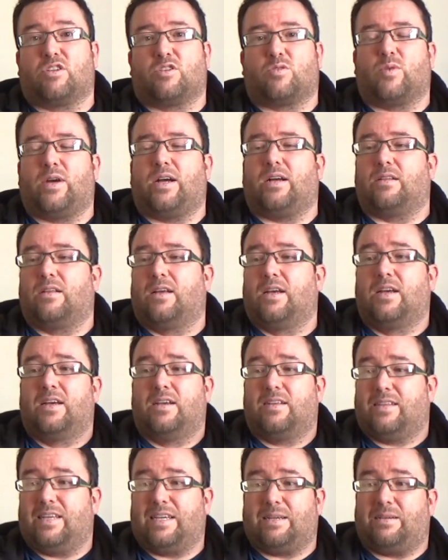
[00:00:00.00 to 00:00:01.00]
as well.
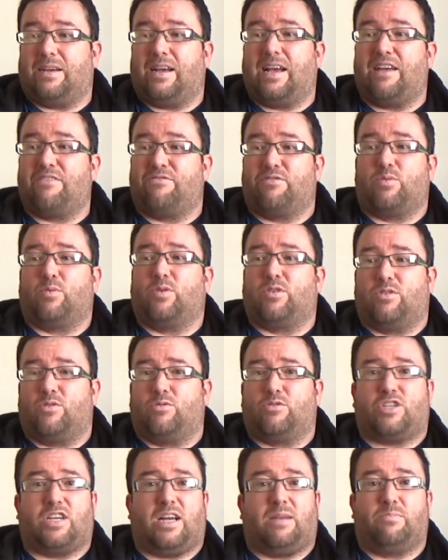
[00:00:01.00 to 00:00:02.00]
Like every one of
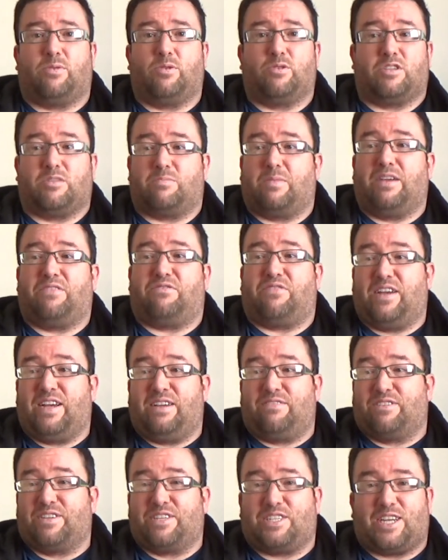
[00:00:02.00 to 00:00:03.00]
those shampoos is my
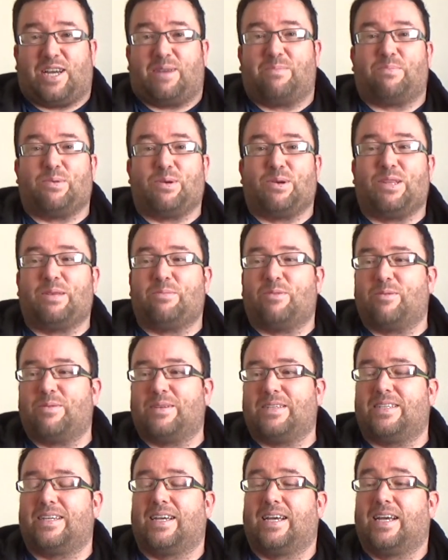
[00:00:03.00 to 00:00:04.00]
favorite shampoo at the
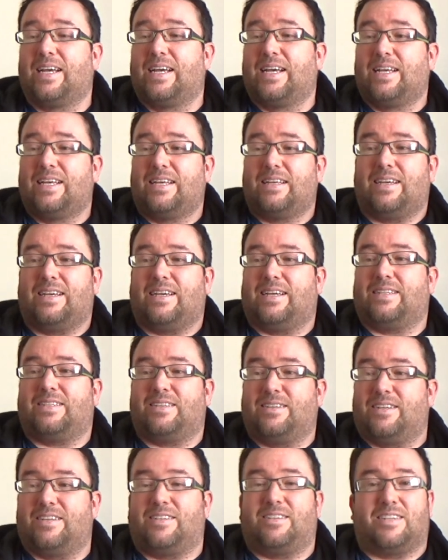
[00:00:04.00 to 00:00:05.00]
moment.
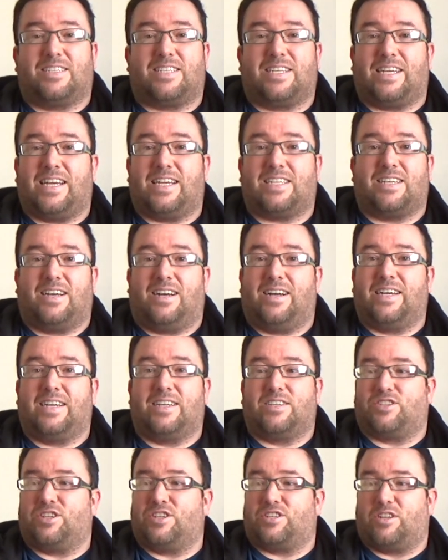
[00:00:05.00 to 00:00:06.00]
Done and Dusted
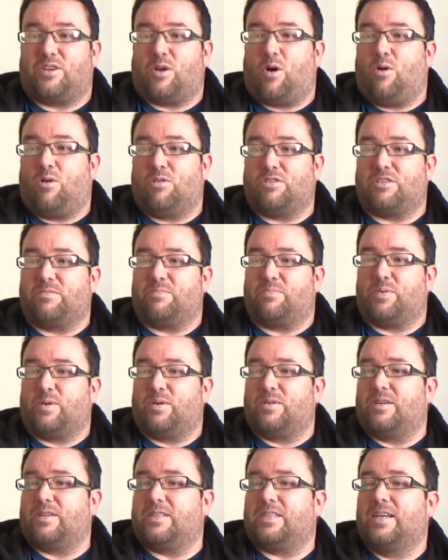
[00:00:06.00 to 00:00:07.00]
SI is just an awesome
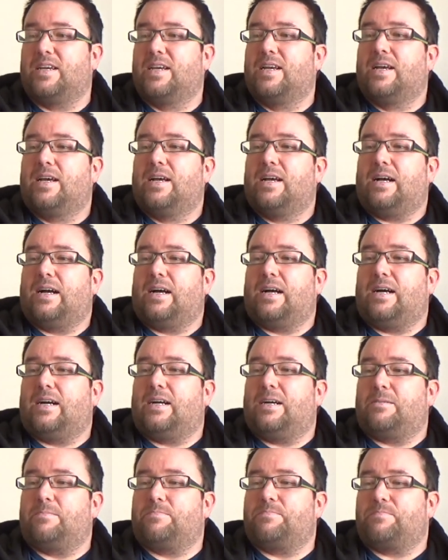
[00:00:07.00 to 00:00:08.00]
product.
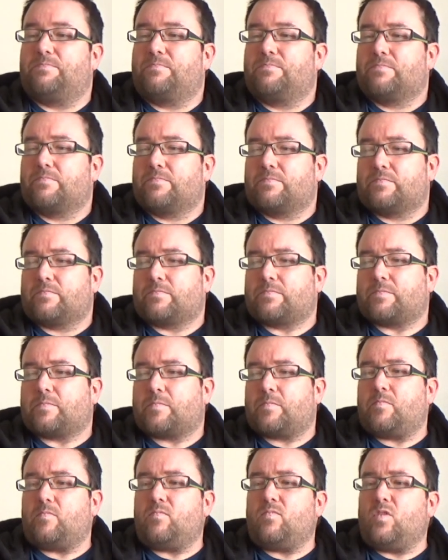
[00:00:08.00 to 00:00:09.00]
What
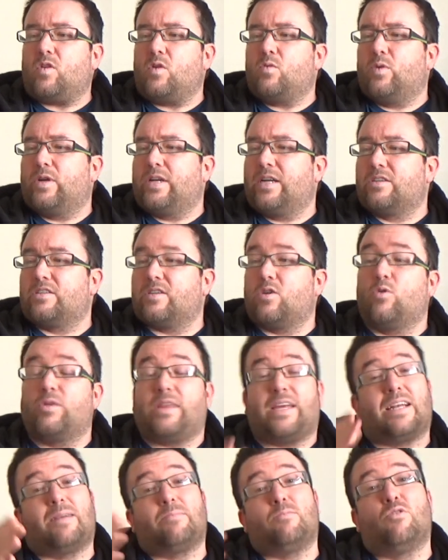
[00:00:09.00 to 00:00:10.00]
else? Oh,
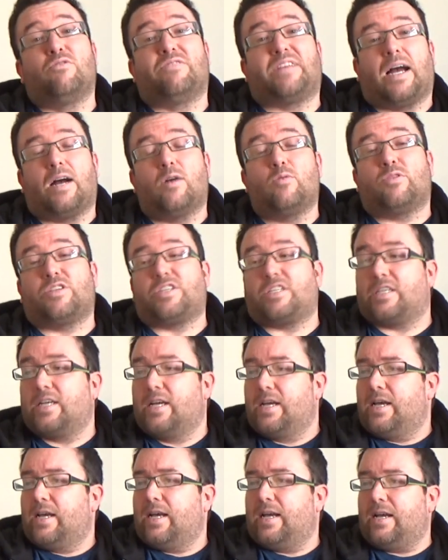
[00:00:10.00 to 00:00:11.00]
then I moved
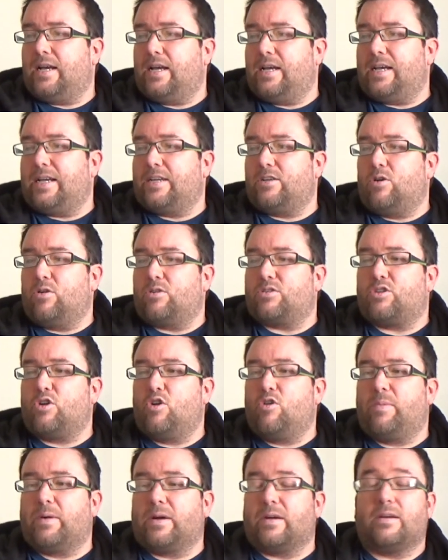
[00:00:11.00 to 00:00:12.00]
house in
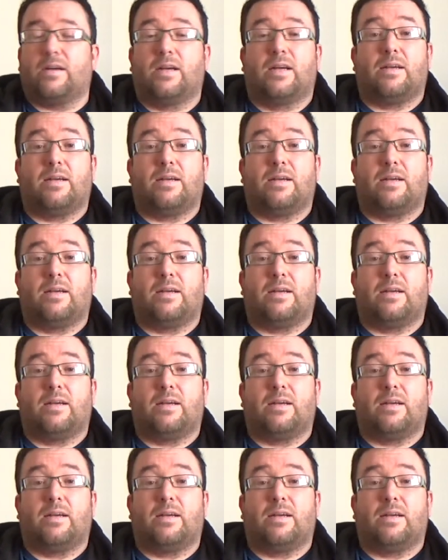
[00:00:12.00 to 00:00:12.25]
October.